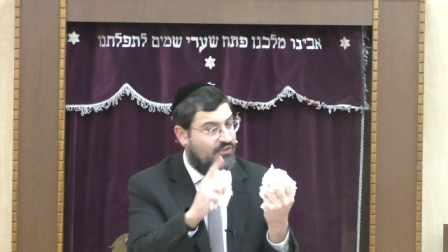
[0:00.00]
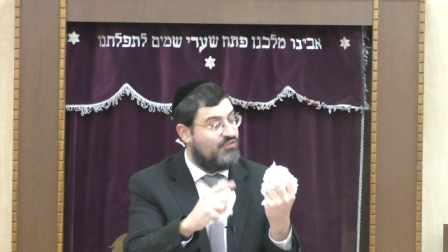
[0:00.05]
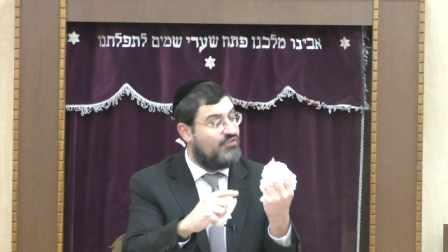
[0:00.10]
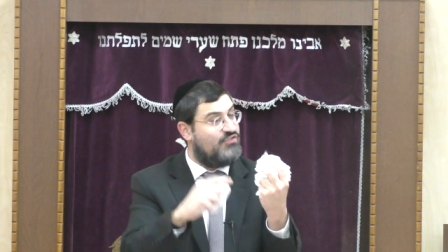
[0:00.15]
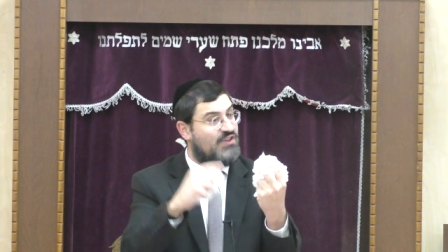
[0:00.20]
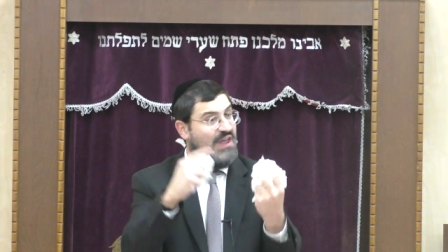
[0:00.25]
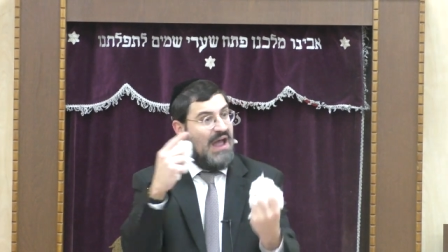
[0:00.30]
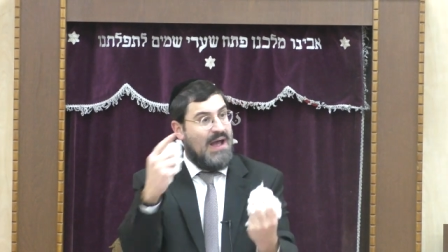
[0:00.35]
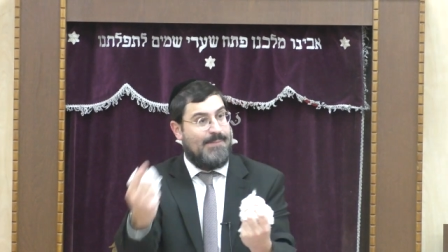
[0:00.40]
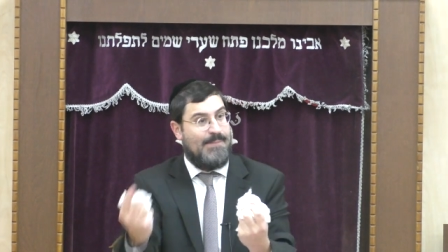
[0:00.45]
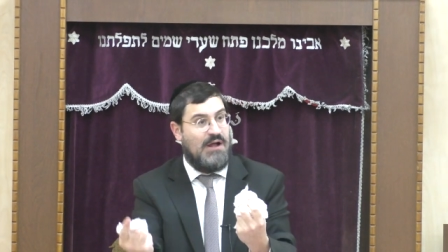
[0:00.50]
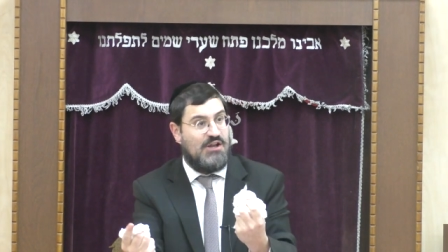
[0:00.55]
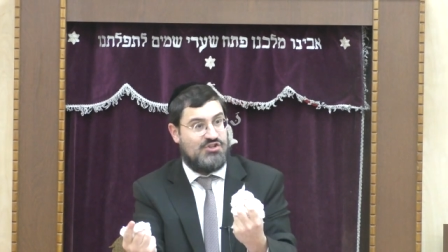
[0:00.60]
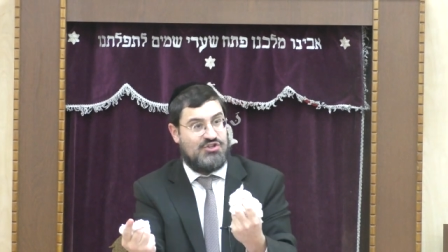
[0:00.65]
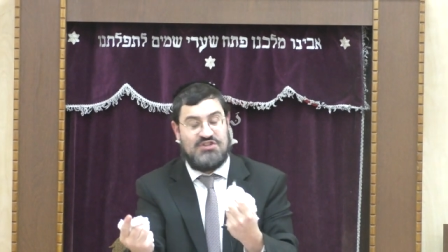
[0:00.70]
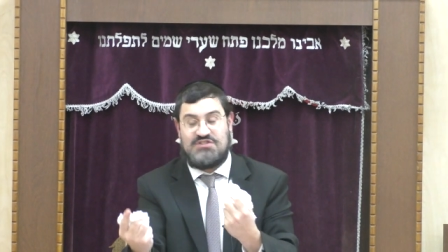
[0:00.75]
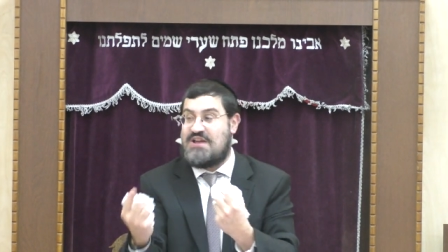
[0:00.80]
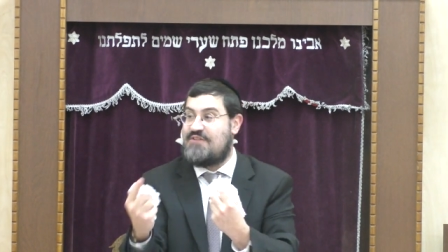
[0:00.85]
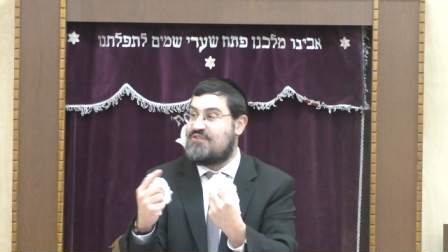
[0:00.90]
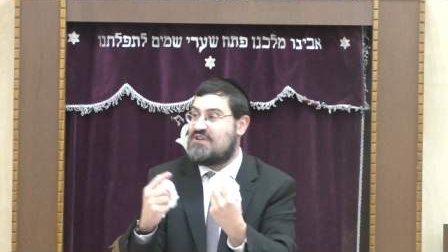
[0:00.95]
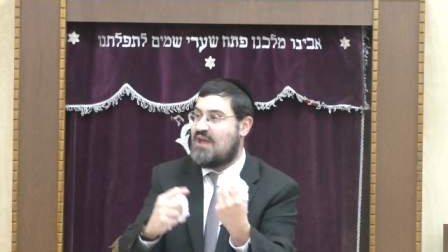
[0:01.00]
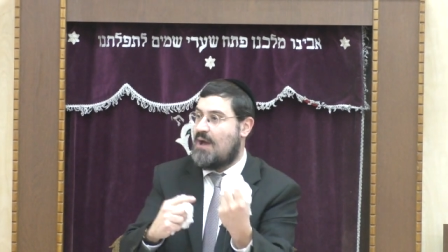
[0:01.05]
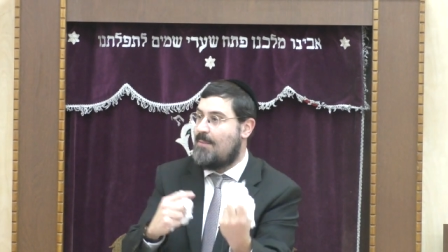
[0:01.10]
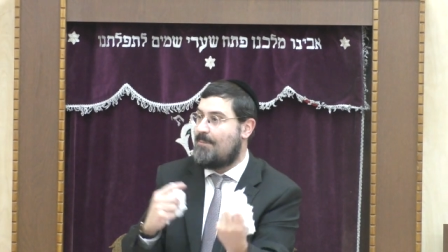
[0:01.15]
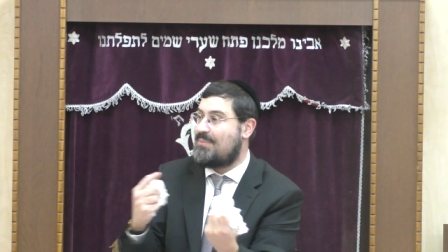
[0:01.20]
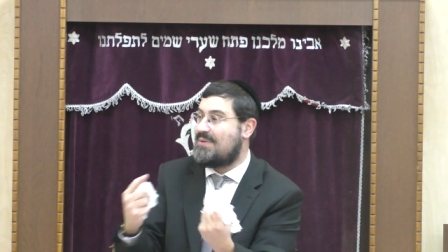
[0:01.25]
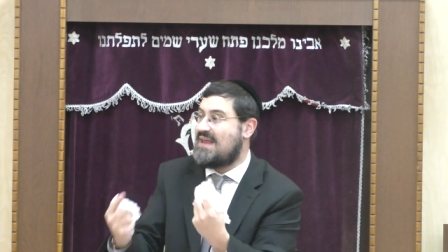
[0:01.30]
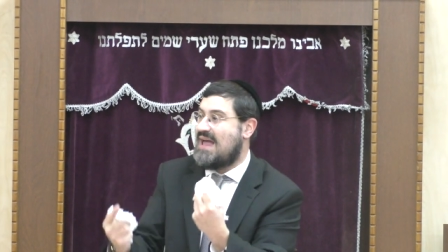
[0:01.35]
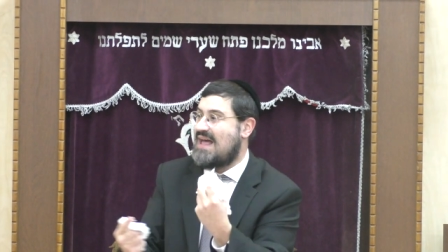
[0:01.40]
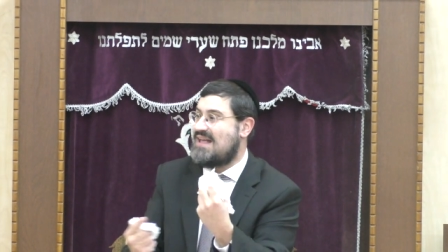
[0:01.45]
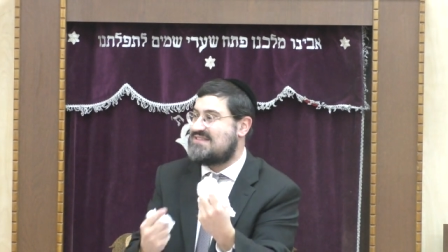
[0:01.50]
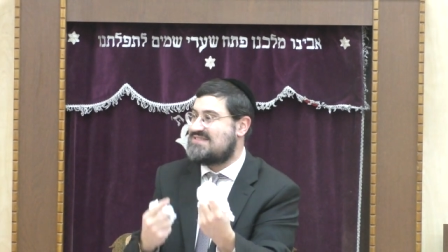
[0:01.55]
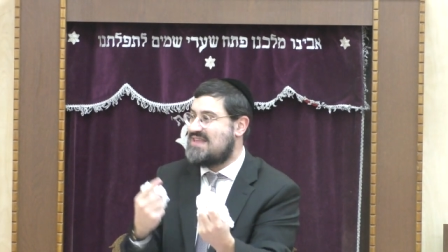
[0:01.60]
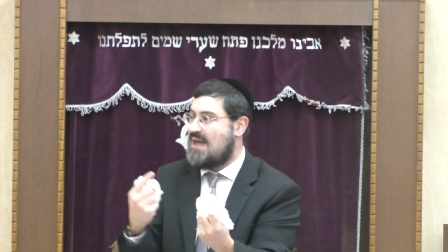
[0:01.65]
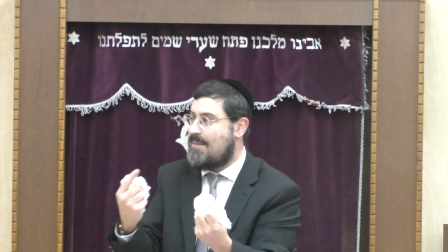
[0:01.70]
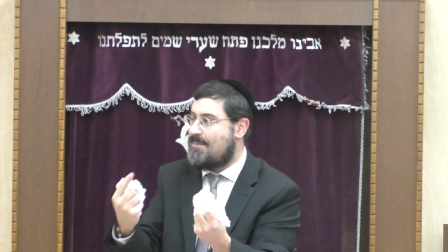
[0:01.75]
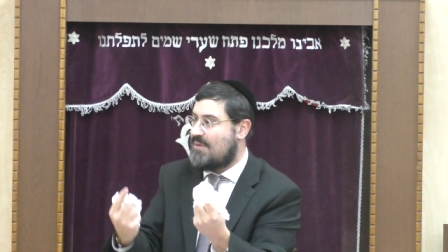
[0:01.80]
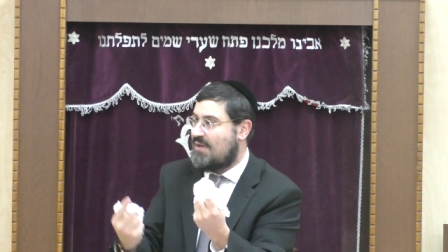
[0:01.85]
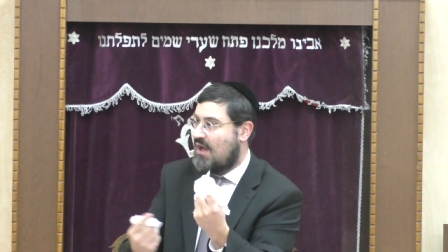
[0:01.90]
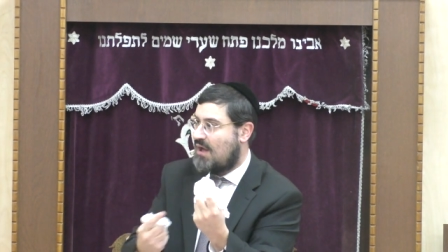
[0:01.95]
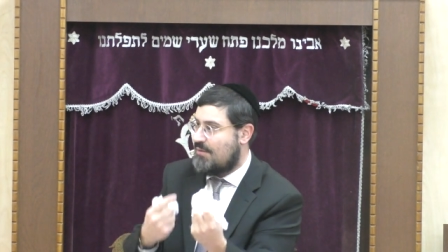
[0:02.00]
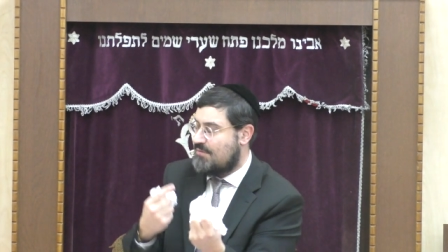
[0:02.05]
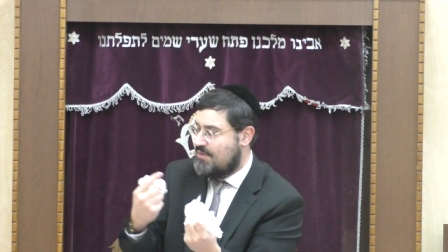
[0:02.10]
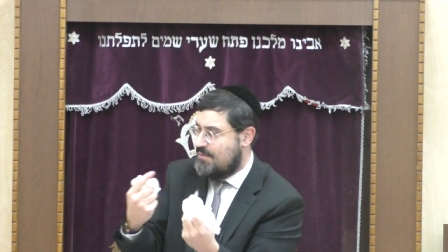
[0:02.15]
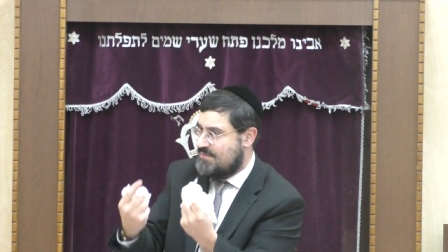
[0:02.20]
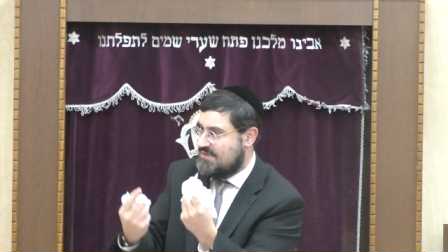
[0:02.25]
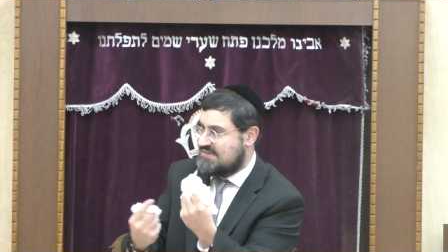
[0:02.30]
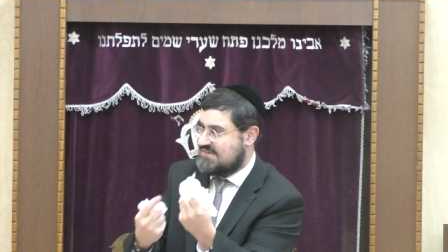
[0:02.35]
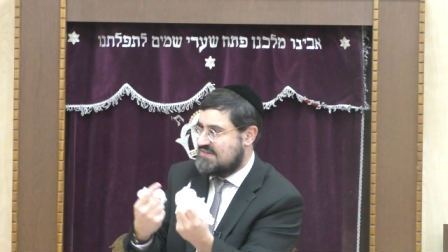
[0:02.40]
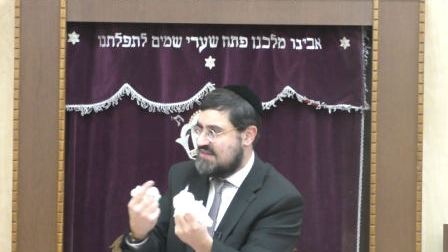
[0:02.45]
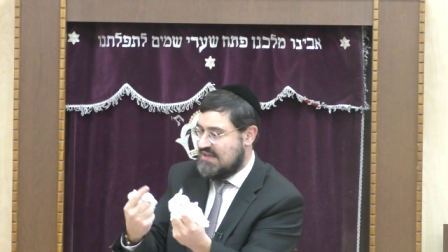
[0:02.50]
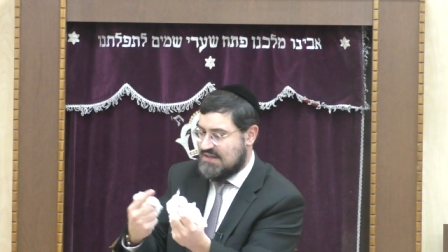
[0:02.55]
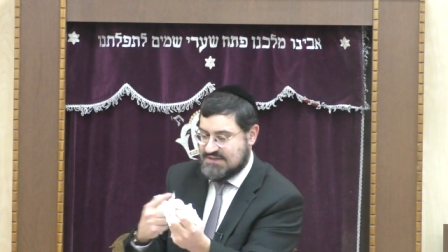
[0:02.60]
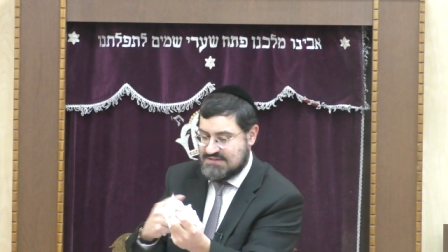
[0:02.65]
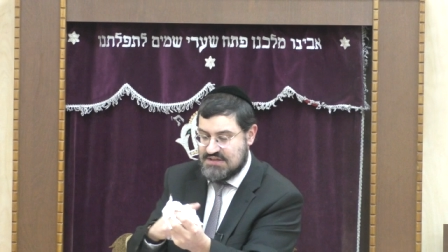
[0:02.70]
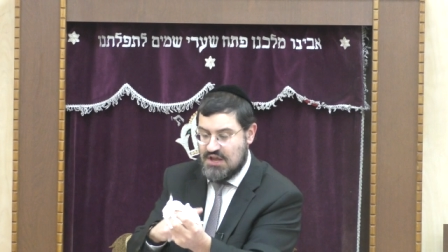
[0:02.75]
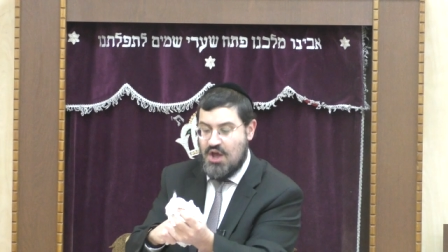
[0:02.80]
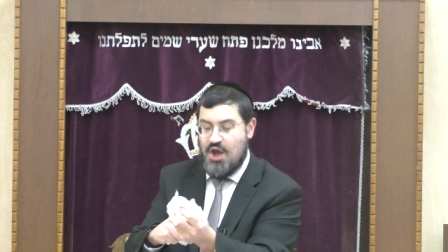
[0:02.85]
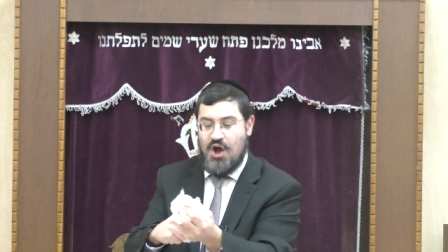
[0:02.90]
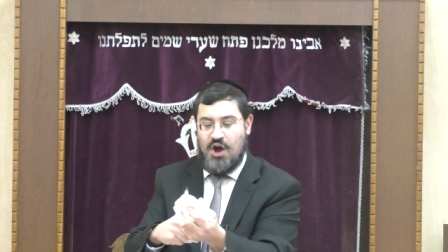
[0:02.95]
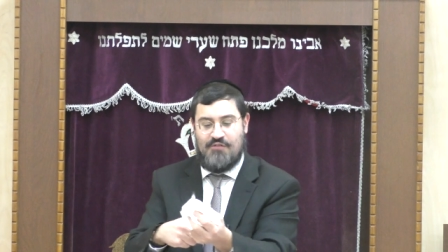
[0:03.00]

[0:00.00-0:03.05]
Doesn't say how much, because every company has their Metzius